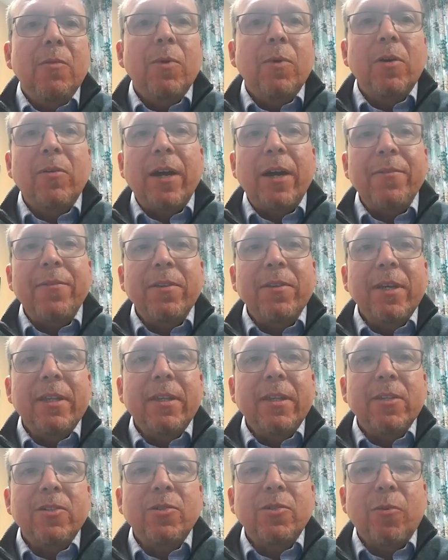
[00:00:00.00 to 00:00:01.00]
We're grateful
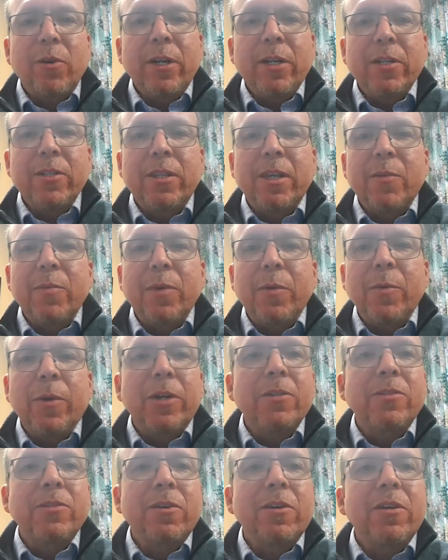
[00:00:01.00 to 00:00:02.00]
that the shortage that we
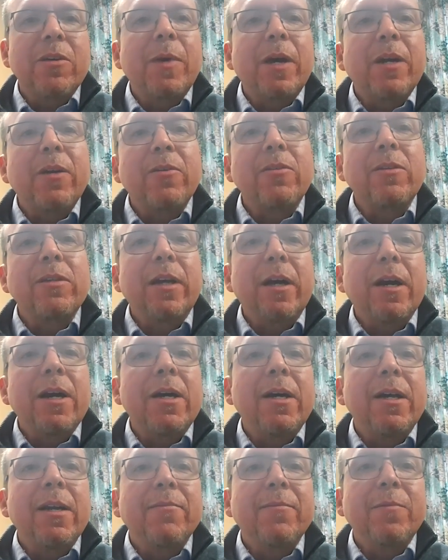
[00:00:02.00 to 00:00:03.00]
were concerned about early
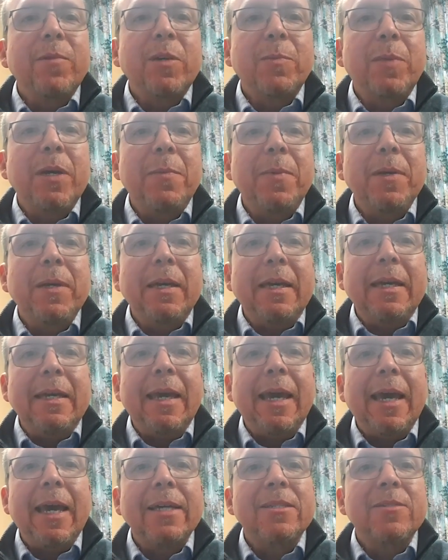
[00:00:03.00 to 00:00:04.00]
on with
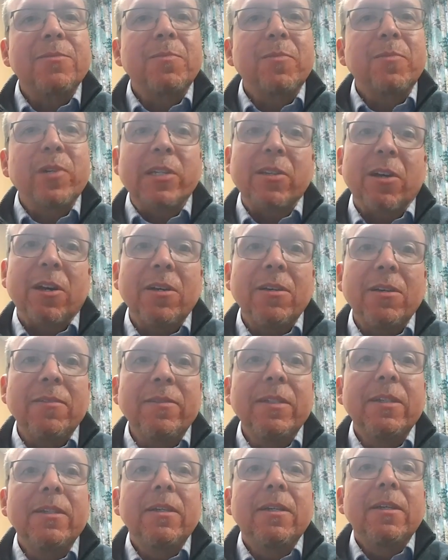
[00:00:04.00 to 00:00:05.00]
PPE has
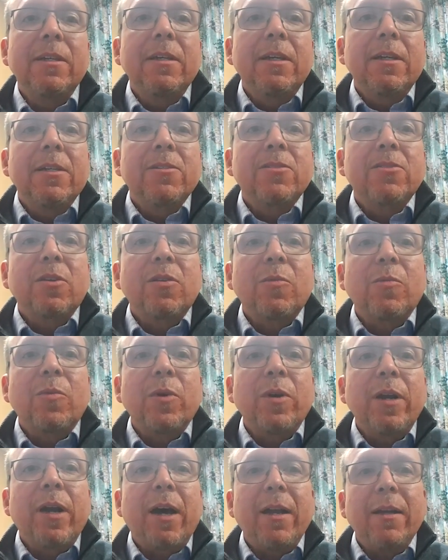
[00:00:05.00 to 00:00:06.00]
resolved, so that
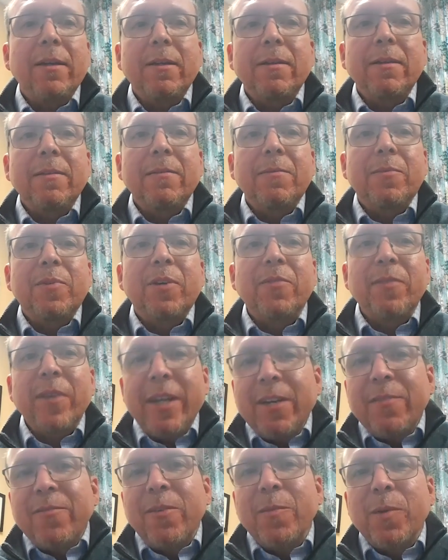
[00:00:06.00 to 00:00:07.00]
we're not
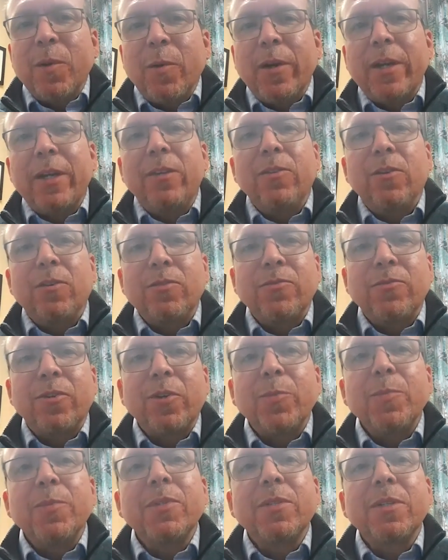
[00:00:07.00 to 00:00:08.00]
prevented from going in those
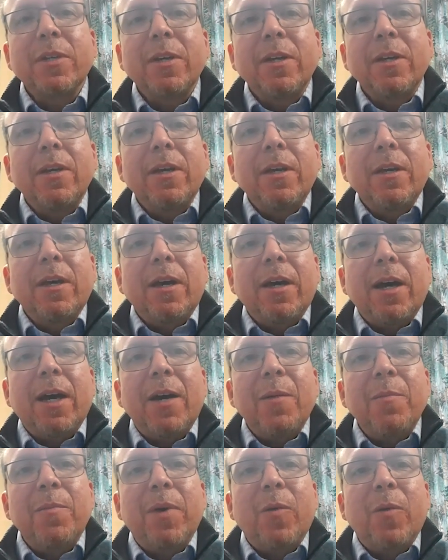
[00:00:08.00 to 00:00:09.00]
rooms.
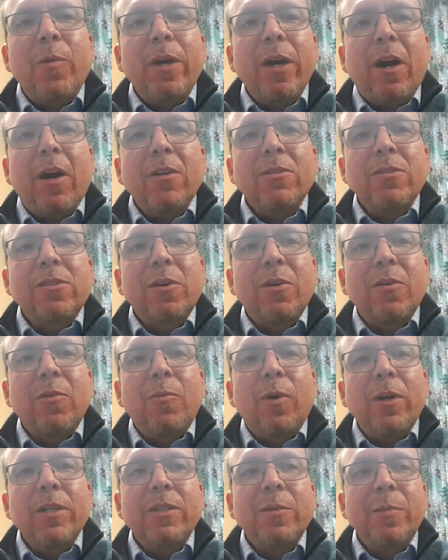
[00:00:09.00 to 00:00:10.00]
But we also
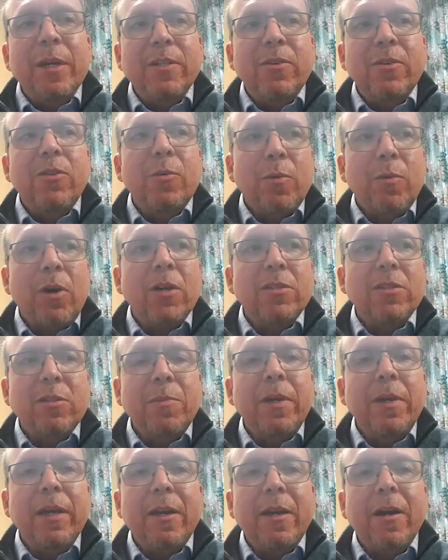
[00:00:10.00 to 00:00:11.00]
want to make sure that we're also
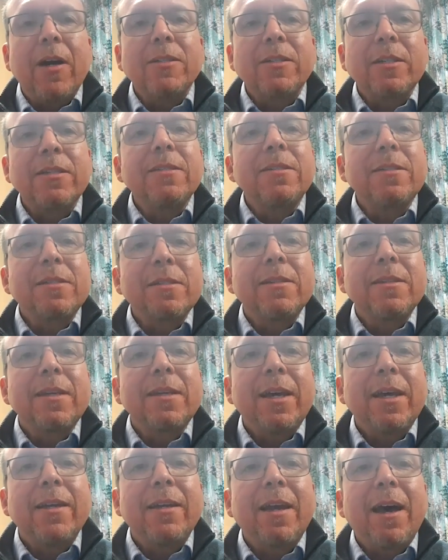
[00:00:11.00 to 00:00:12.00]
being cautious
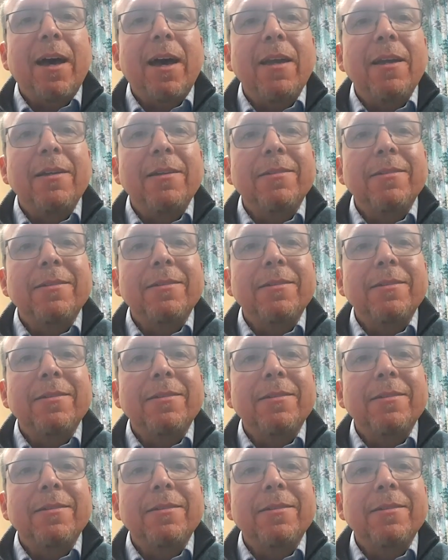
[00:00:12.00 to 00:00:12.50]
and not